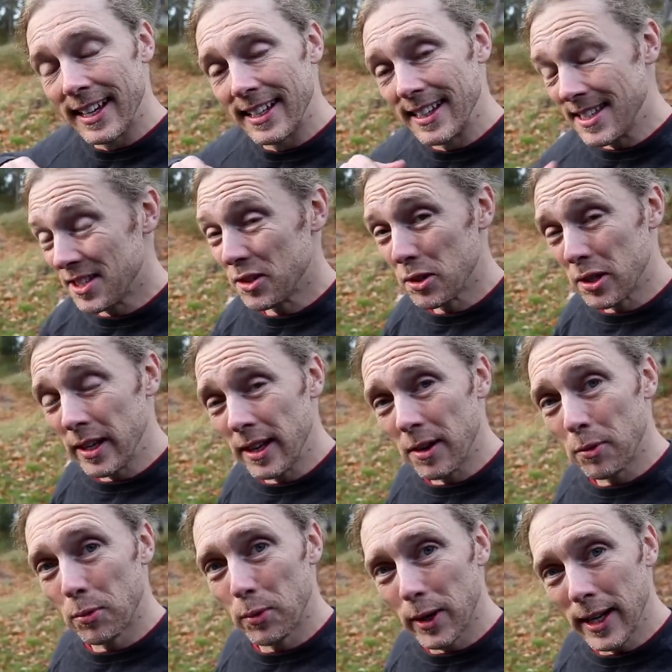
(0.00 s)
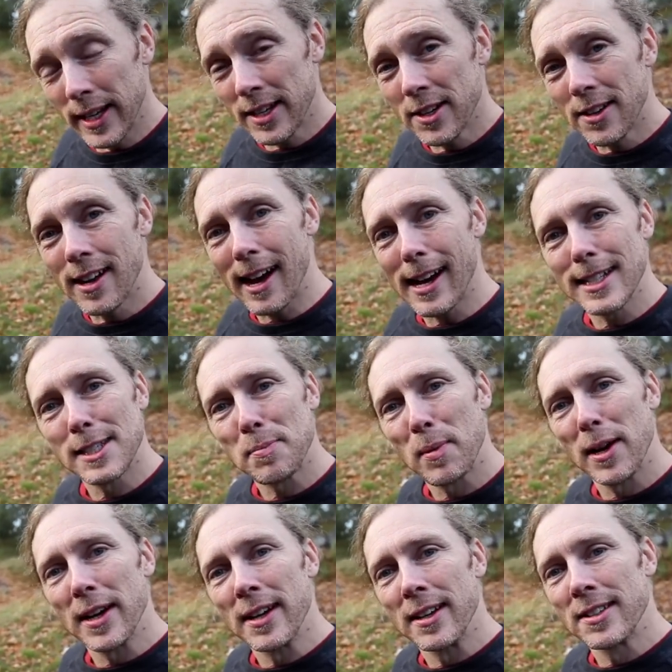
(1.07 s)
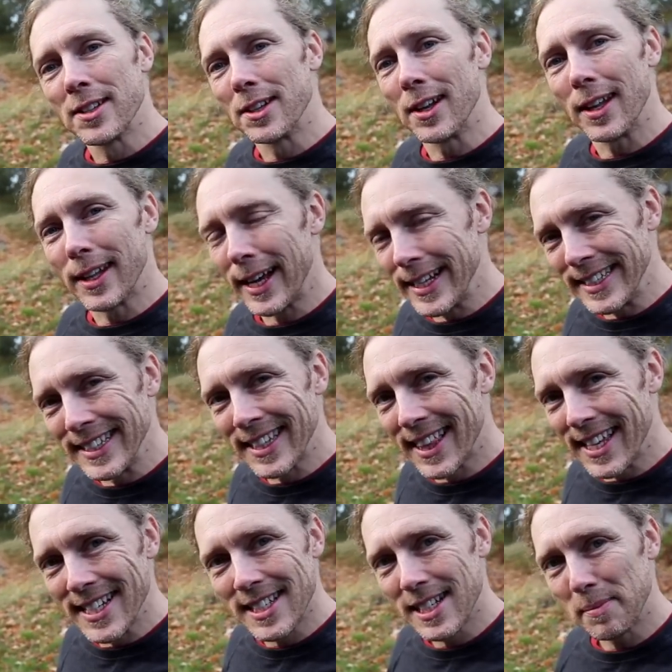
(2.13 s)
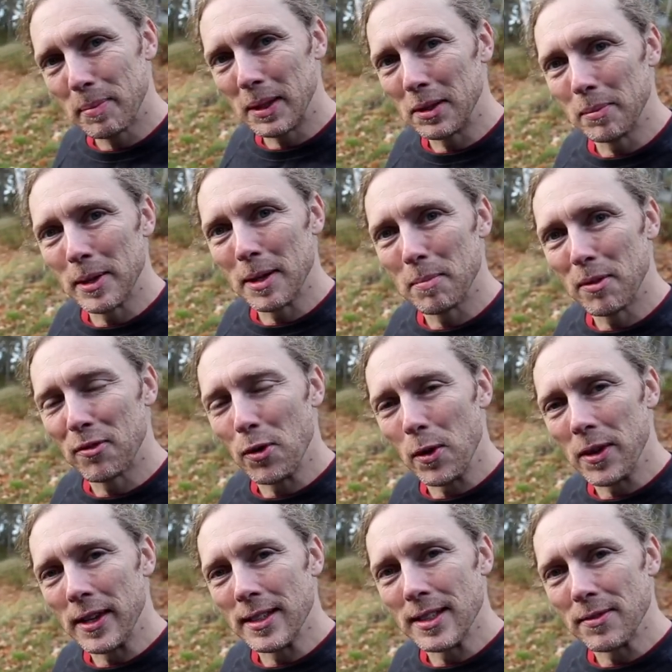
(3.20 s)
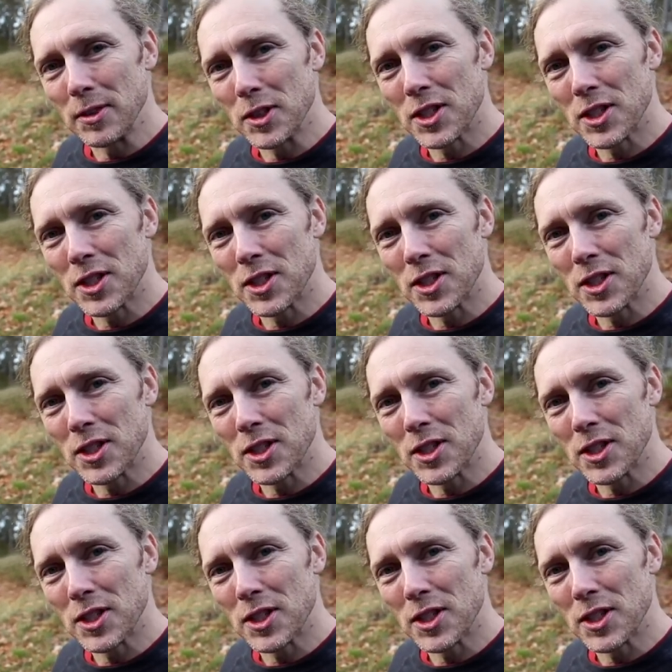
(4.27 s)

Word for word: and this is usually a really good icebreaker to lighten things up a little bit before the interview